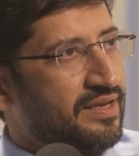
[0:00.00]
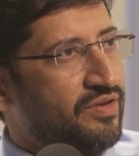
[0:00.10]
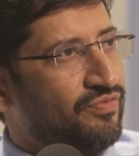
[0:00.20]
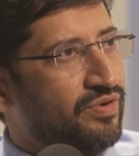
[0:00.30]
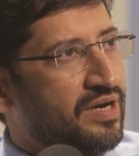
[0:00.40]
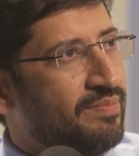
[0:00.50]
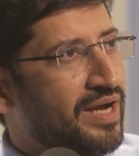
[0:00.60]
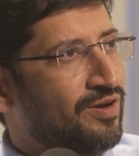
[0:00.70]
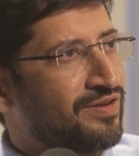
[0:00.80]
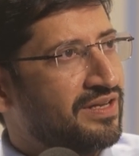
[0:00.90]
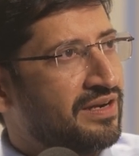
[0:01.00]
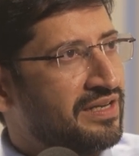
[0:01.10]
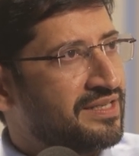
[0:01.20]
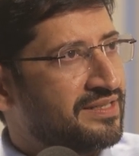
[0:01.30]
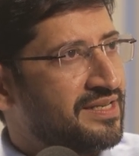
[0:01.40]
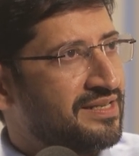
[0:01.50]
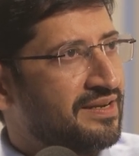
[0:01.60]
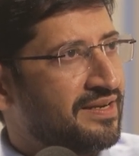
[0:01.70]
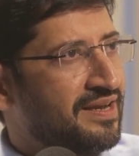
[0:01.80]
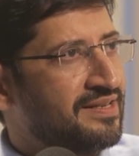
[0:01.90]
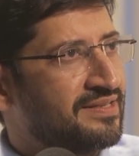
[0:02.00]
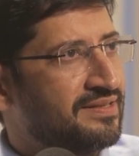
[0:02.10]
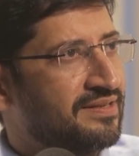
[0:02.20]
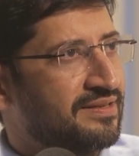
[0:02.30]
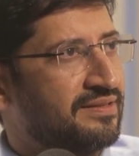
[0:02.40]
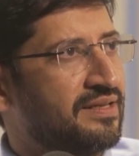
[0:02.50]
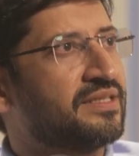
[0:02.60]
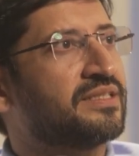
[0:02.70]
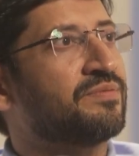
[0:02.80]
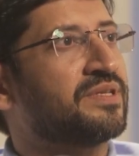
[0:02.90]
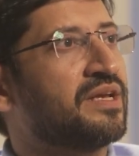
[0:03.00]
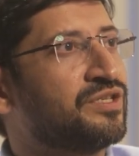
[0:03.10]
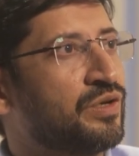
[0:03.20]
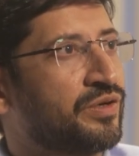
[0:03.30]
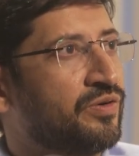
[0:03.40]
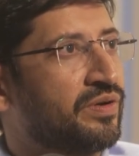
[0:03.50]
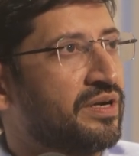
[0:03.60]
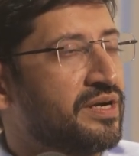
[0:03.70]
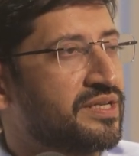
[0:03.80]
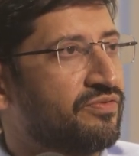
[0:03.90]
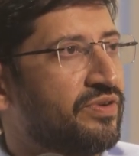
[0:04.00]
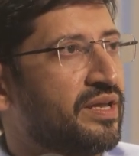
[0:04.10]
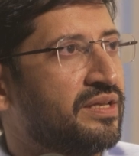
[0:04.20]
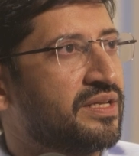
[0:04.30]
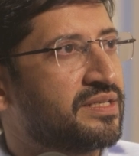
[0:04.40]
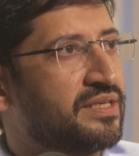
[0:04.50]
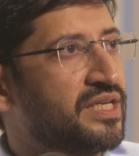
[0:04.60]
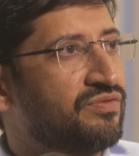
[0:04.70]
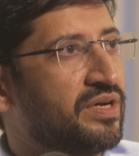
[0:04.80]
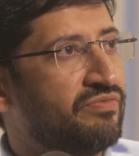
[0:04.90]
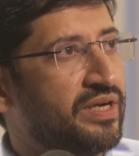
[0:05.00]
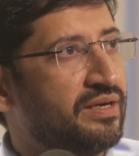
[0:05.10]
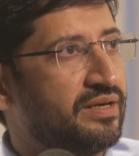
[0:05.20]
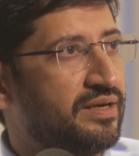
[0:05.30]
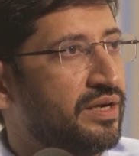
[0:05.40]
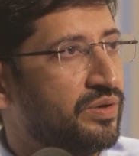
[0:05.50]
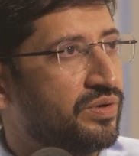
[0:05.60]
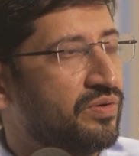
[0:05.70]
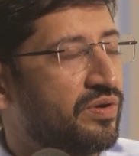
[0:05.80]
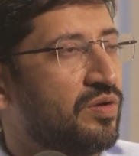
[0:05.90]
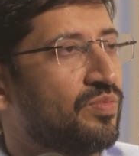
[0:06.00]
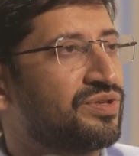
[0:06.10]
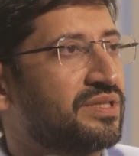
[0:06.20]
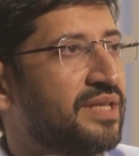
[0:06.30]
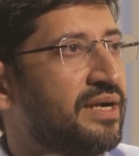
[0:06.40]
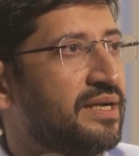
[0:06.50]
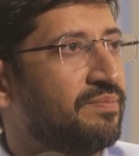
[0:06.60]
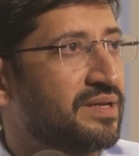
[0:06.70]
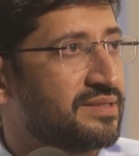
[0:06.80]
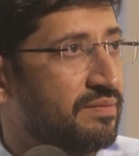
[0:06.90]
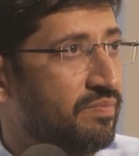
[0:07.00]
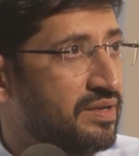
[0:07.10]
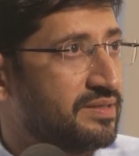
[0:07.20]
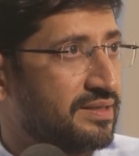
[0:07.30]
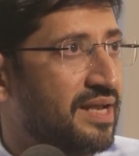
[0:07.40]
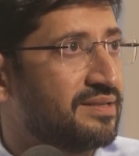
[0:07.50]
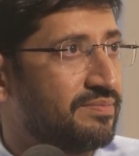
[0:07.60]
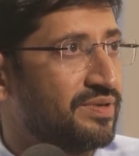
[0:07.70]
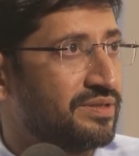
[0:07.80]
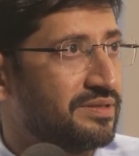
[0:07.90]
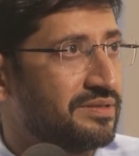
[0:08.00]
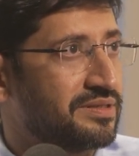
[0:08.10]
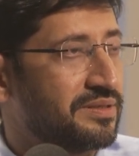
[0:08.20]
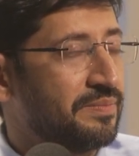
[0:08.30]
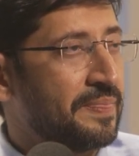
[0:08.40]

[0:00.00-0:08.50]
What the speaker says: if you come across early stage lung cancer, there is substantial cure rates, where in a stage 1, we tend to cure almost 90% plus cancer patients.